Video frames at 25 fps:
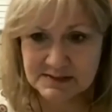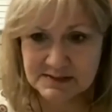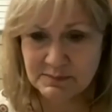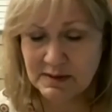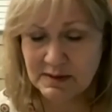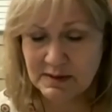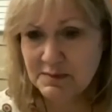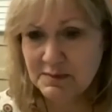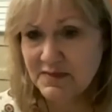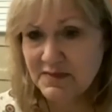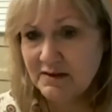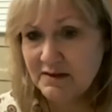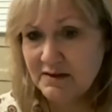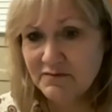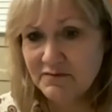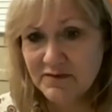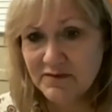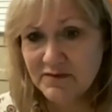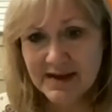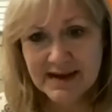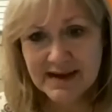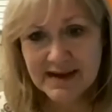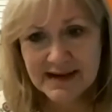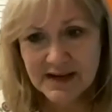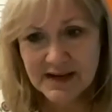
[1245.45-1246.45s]
maybe
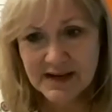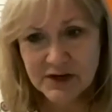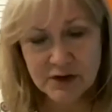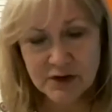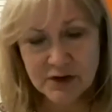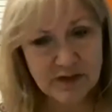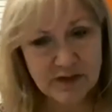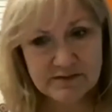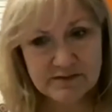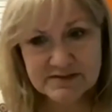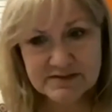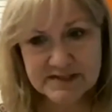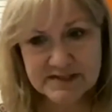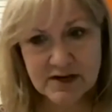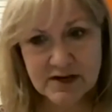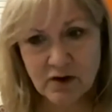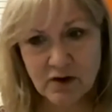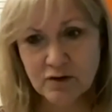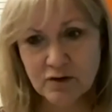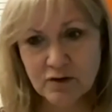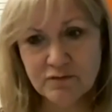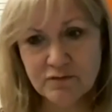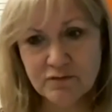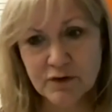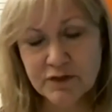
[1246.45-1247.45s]
they've said
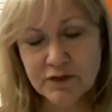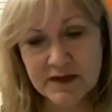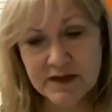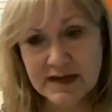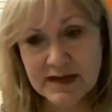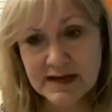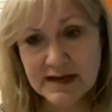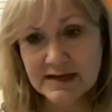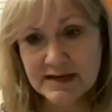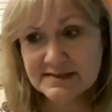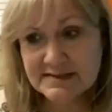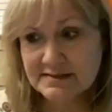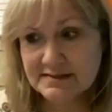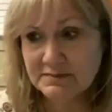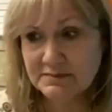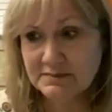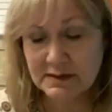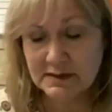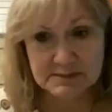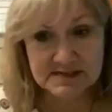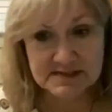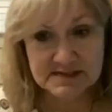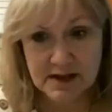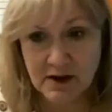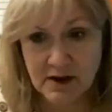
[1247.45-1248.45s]
hurtful things
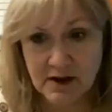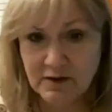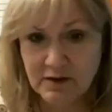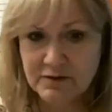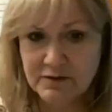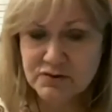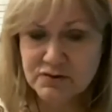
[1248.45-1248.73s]
themselves,